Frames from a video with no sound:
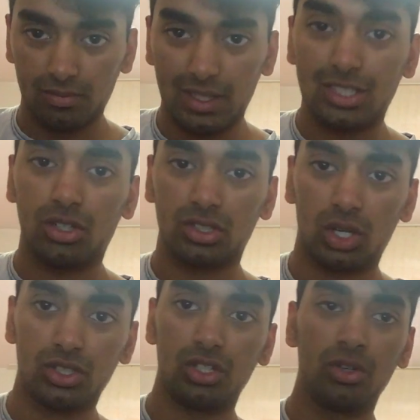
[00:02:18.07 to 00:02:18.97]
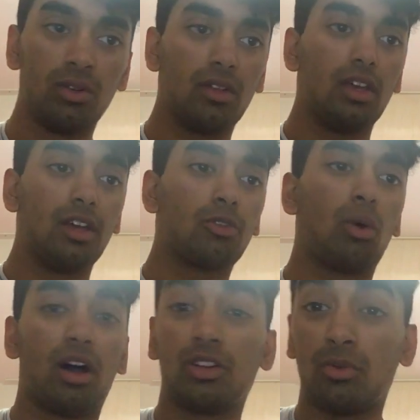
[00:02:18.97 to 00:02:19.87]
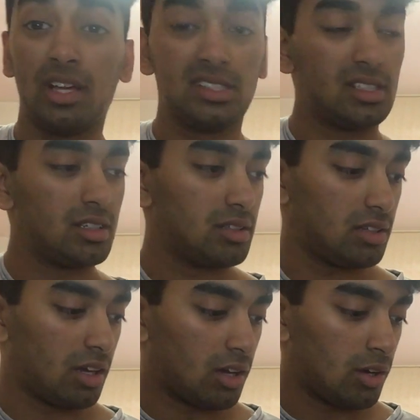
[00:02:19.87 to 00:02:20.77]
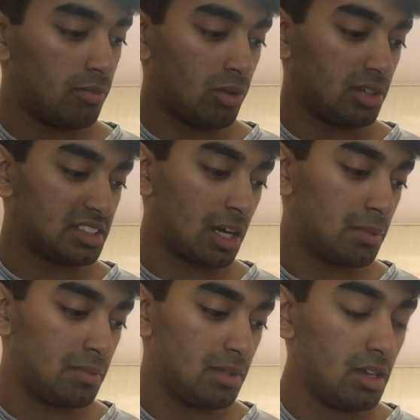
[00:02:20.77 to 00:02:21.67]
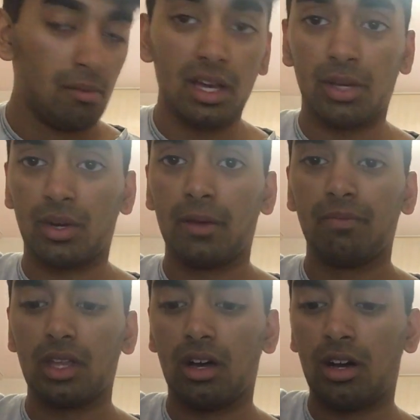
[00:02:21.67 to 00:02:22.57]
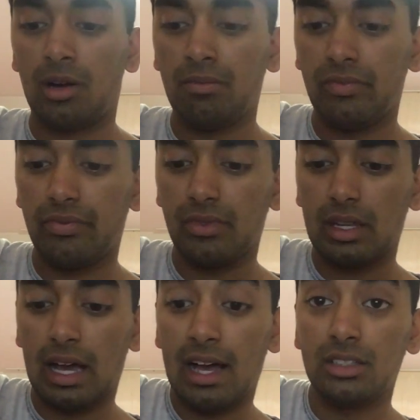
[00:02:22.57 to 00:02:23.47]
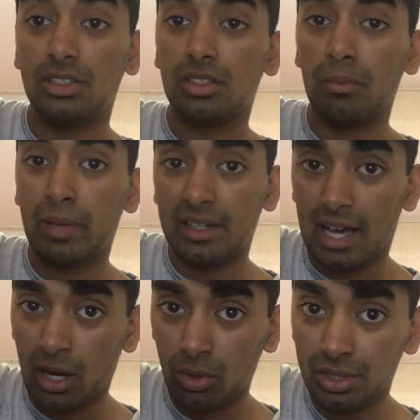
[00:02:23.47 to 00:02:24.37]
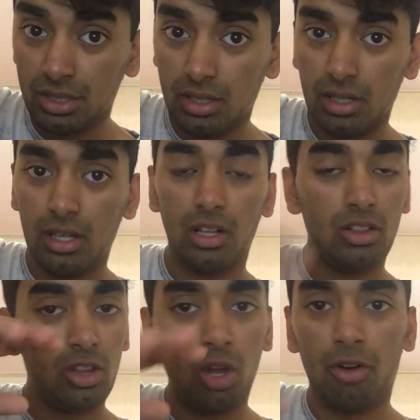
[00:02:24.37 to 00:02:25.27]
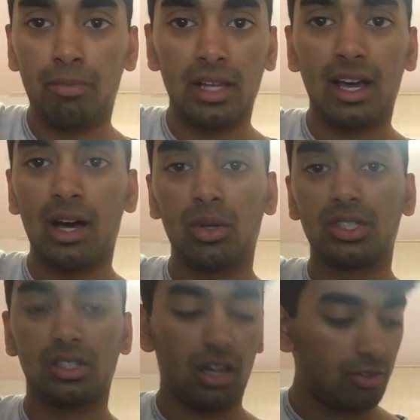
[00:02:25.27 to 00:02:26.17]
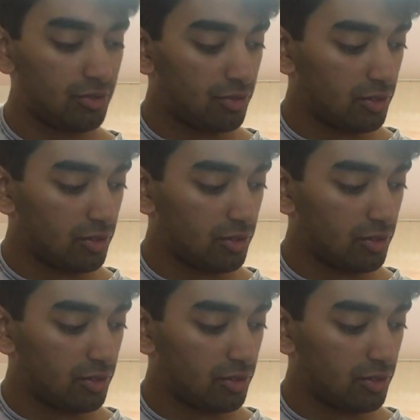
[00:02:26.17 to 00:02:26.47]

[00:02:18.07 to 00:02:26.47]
It's a good song to do, quite underrated on his album. But anyway, and Ben Howard, a lot of Ben Howard stuff.